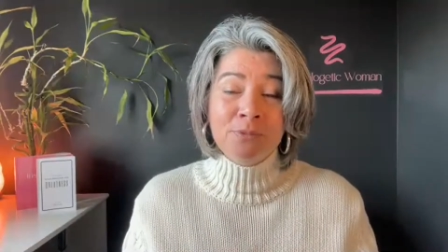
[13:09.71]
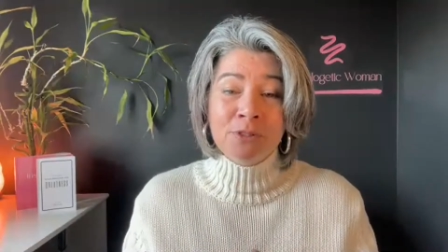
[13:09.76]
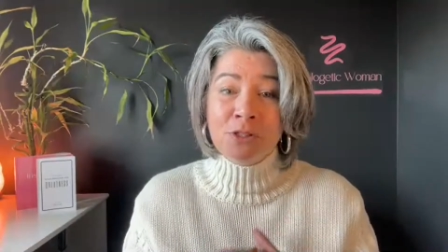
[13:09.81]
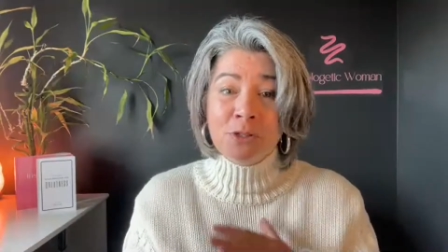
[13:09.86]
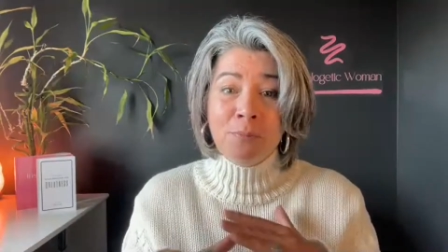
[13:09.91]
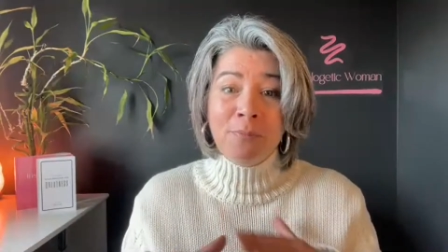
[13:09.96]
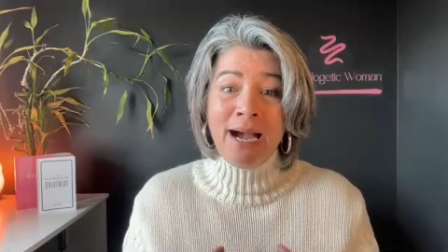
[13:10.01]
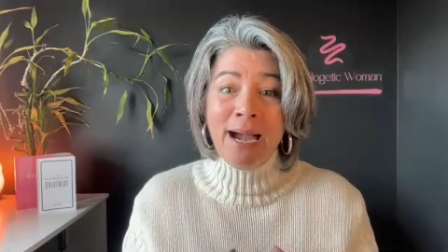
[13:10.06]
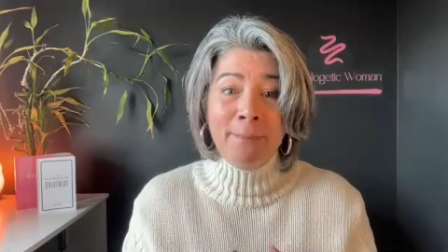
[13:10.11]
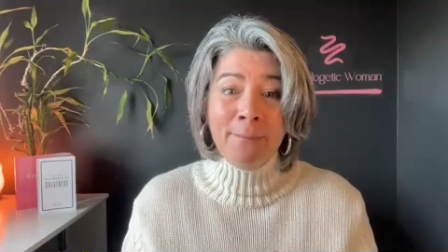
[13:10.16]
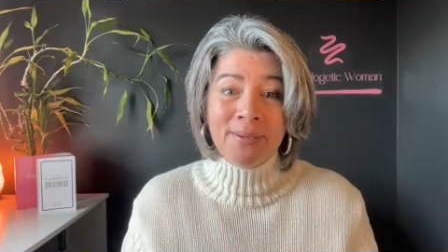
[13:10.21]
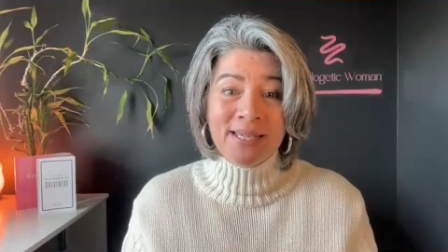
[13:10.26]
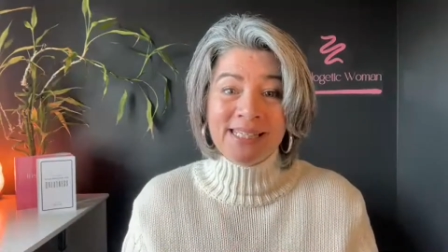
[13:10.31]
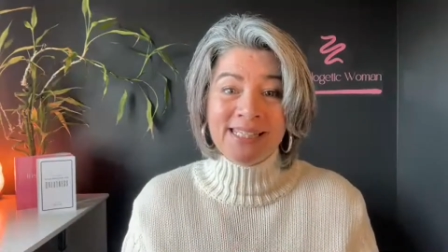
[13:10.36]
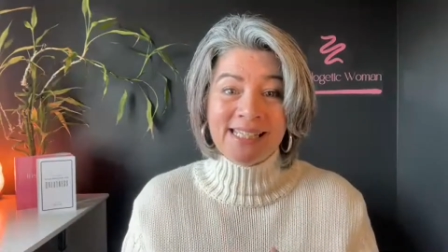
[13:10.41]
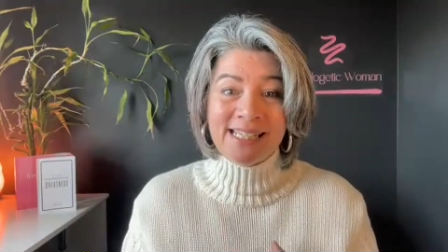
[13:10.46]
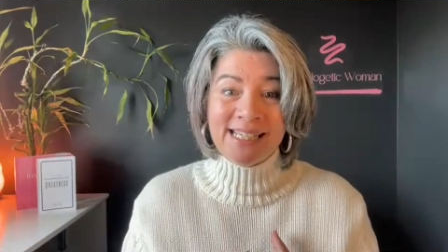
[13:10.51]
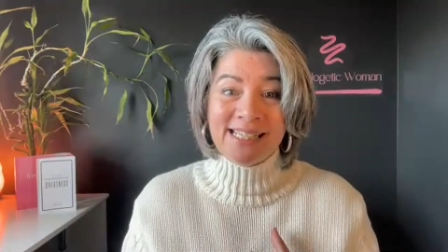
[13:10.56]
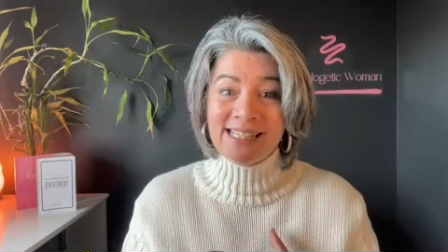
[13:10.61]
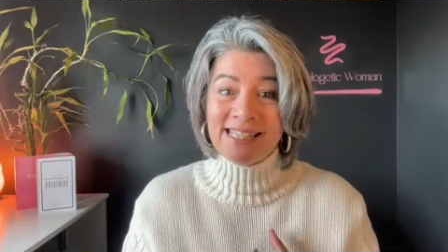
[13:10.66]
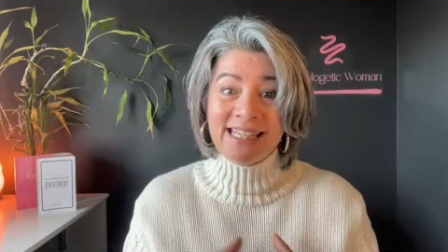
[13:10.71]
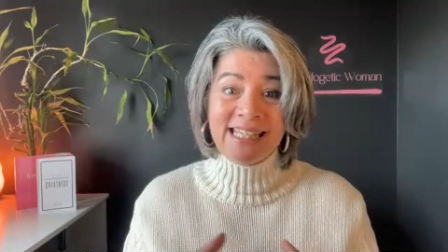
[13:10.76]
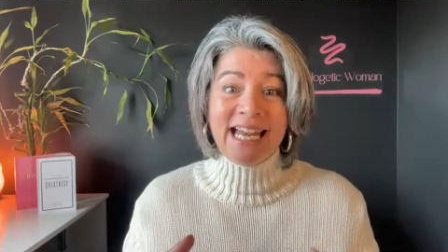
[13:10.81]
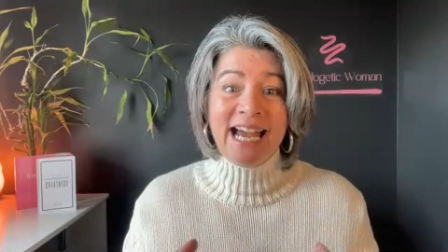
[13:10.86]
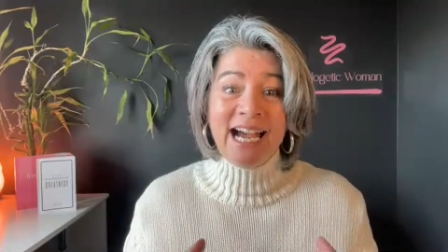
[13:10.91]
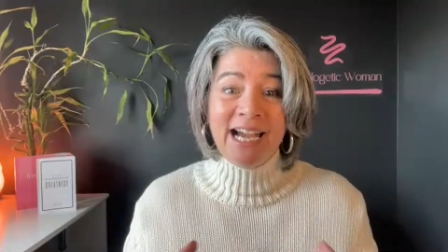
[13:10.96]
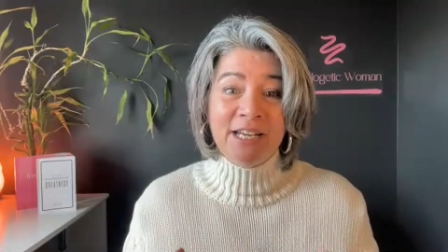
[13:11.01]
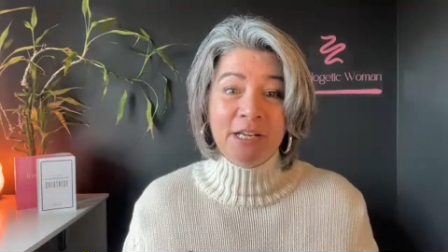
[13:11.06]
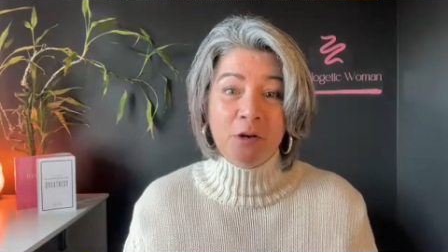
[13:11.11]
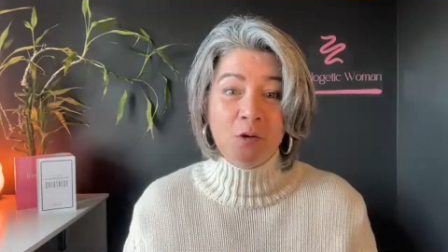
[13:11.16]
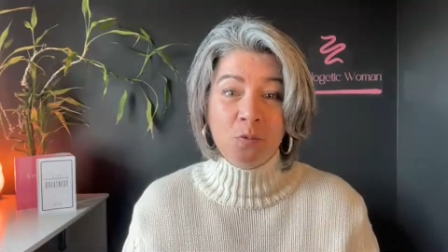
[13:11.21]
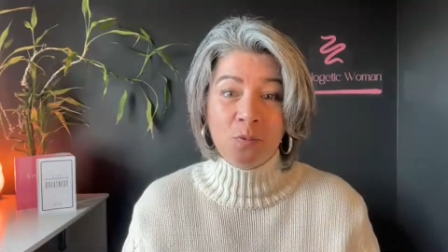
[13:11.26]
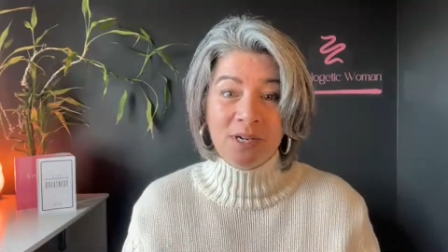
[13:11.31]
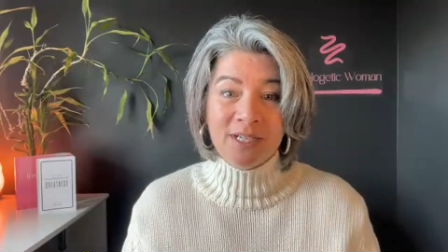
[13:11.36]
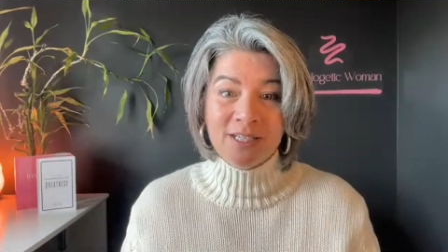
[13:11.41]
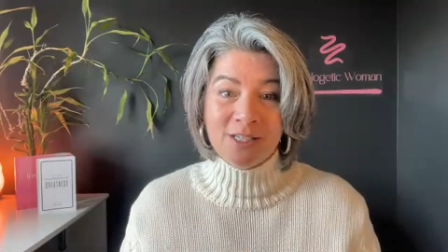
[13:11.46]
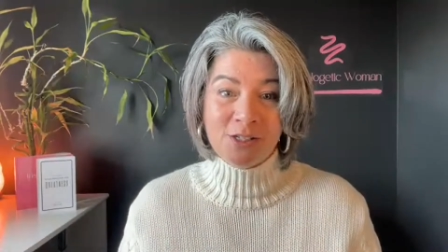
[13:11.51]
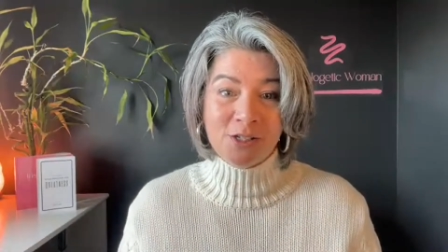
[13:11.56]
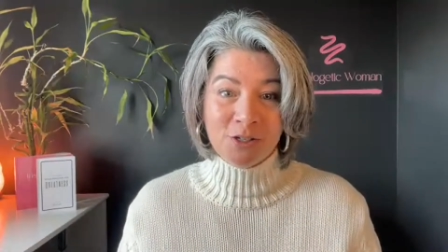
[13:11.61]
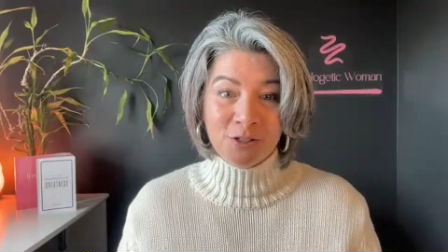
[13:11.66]
to my business that I don't
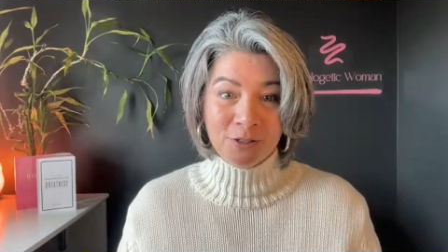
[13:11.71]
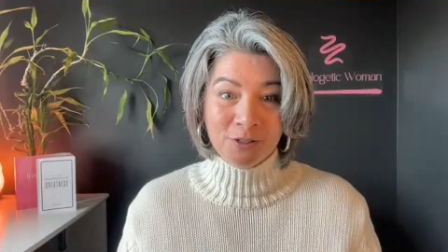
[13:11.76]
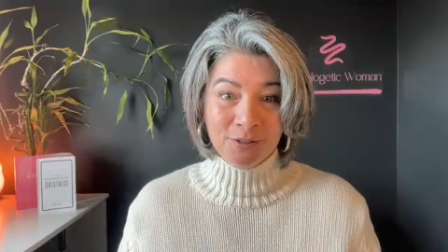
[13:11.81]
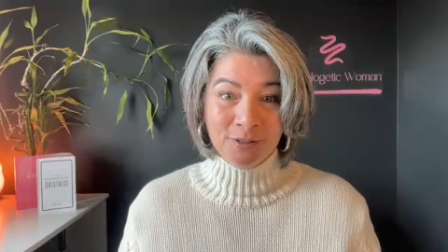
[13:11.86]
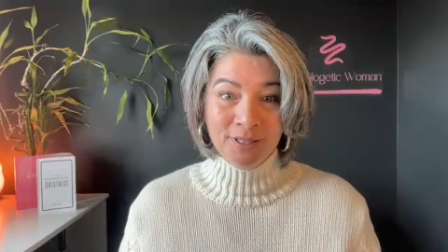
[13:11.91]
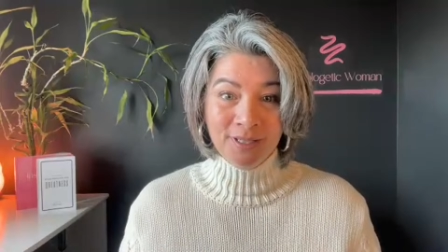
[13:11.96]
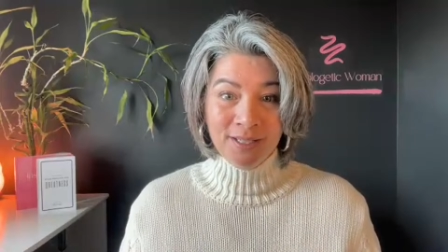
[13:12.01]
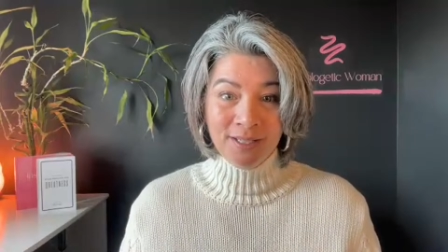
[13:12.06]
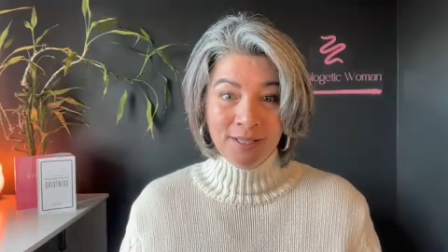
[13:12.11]
want to do,